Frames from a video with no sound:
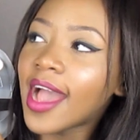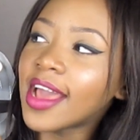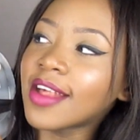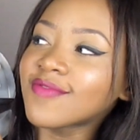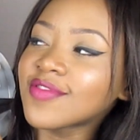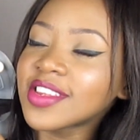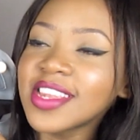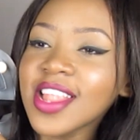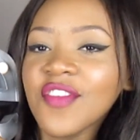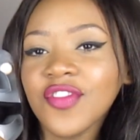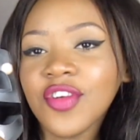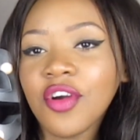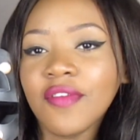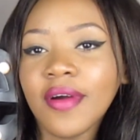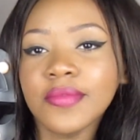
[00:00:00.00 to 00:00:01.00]
I've just never
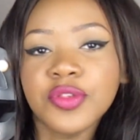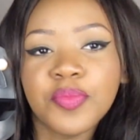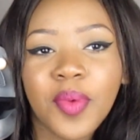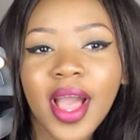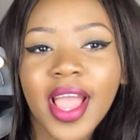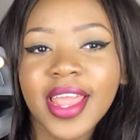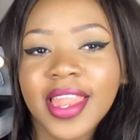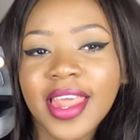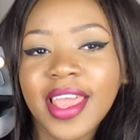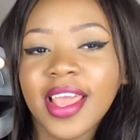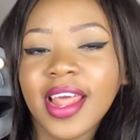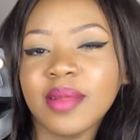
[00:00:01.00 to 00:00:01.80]
got around to buying it.